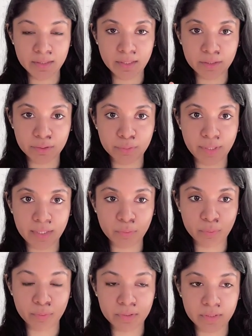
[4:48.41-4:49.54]
you
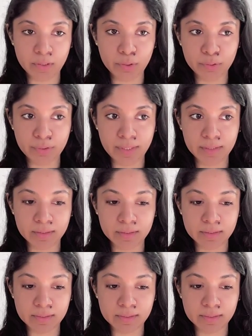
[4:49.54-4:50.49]
can